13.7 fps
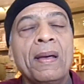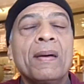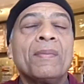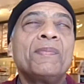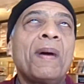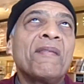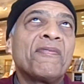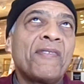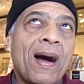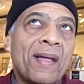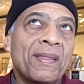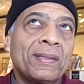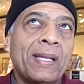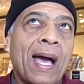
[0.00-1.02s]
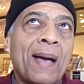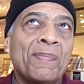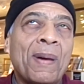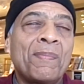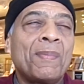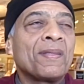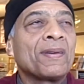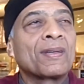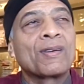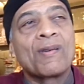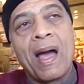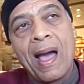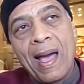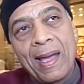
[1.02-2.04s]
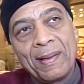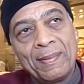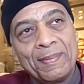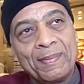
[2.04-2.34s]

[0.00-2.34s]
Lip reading: My father died, my mother cried,